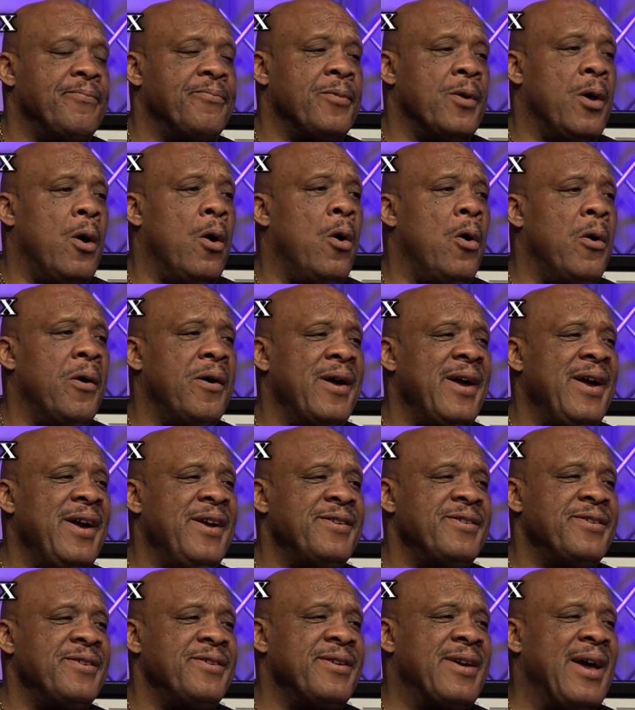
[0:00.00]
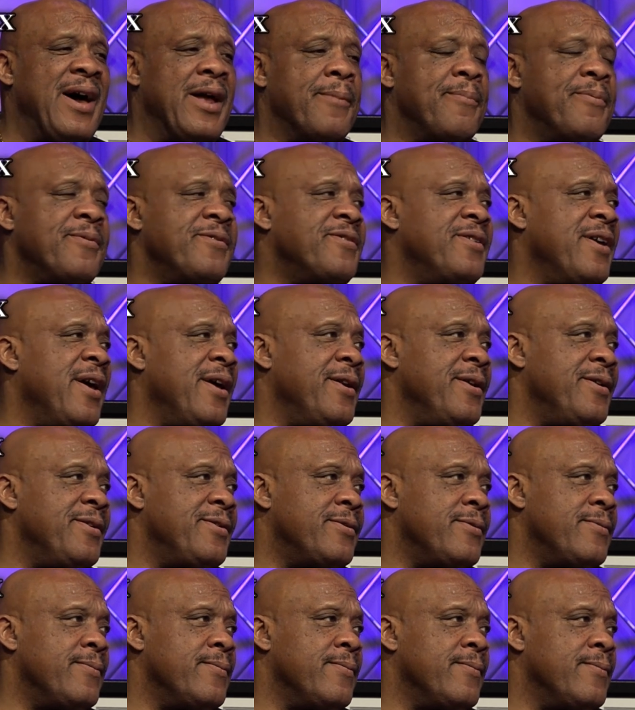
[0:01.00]
all agents got a percentage.
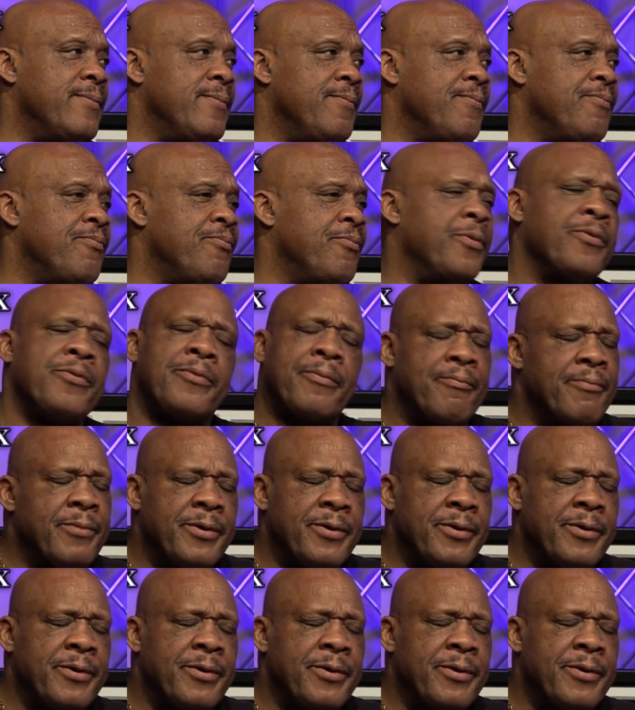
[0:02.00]
Mm-hmm.